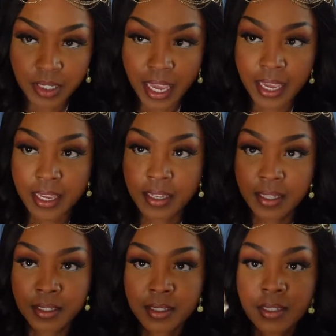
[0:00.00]

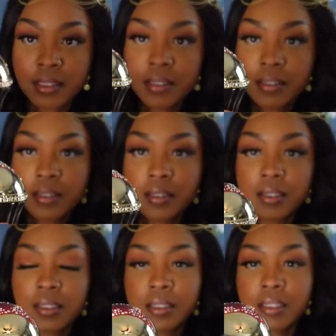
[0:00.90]
and
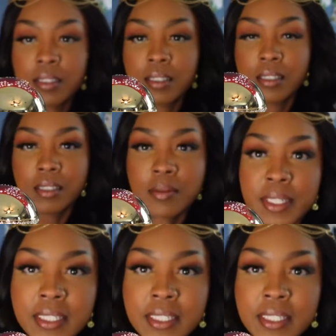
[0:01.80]
let me